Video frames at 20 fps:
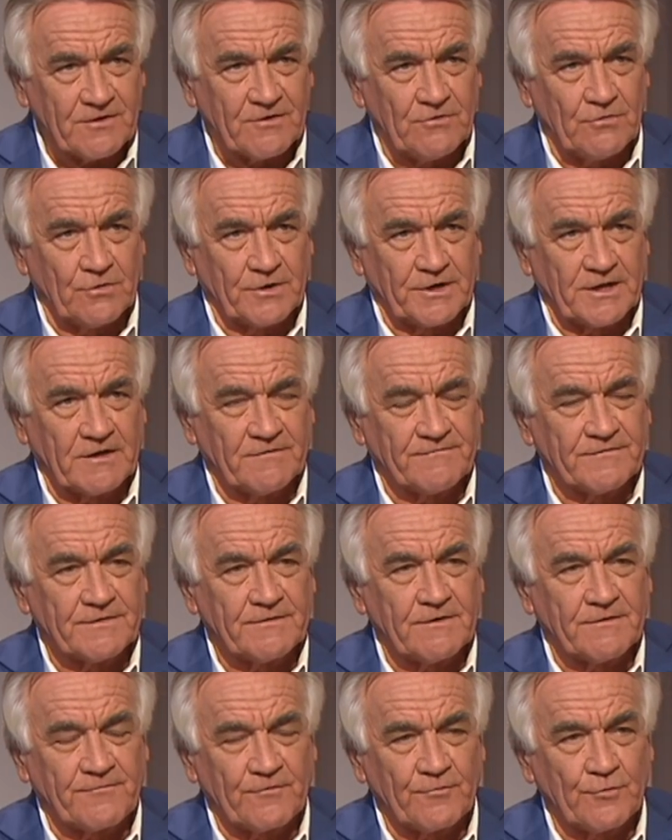calling of
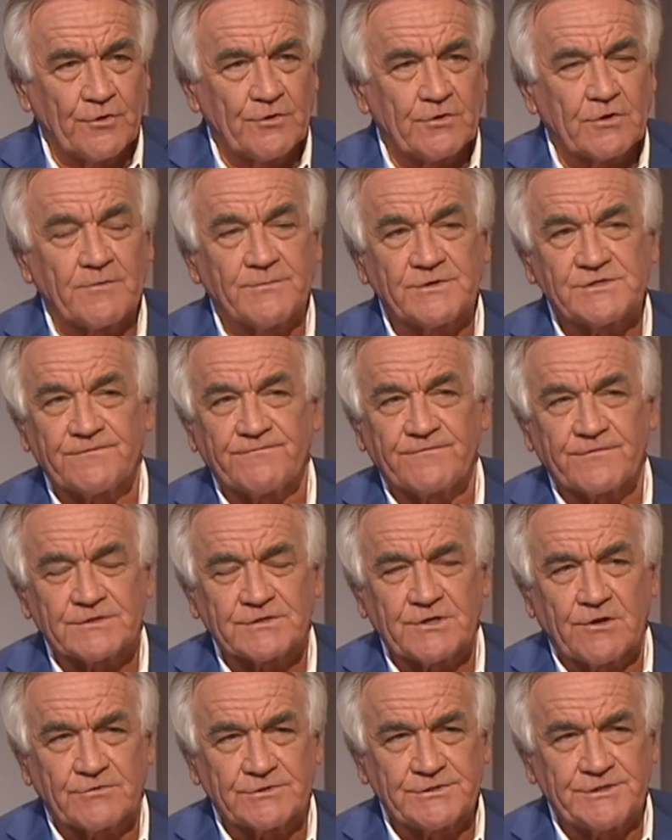a Royal Commission for
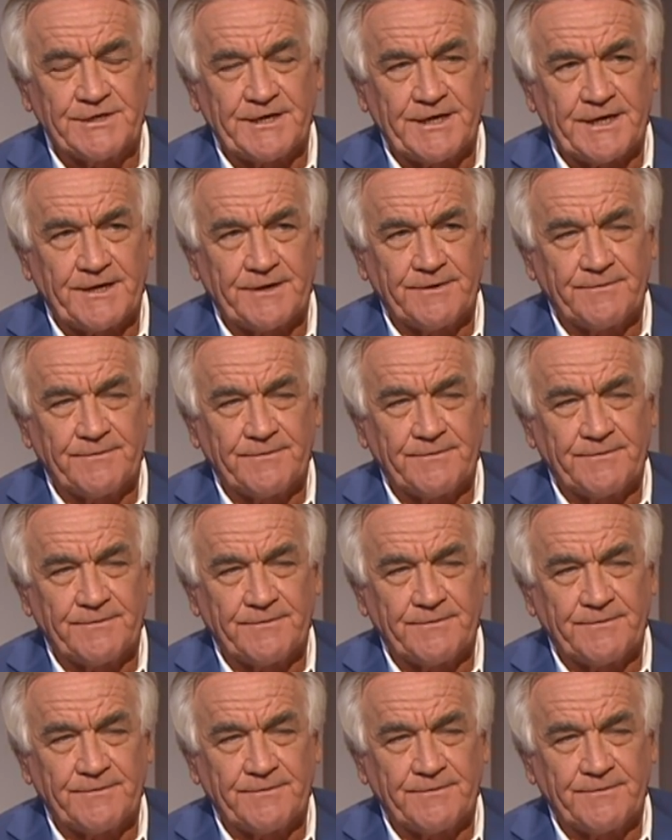as long as you did?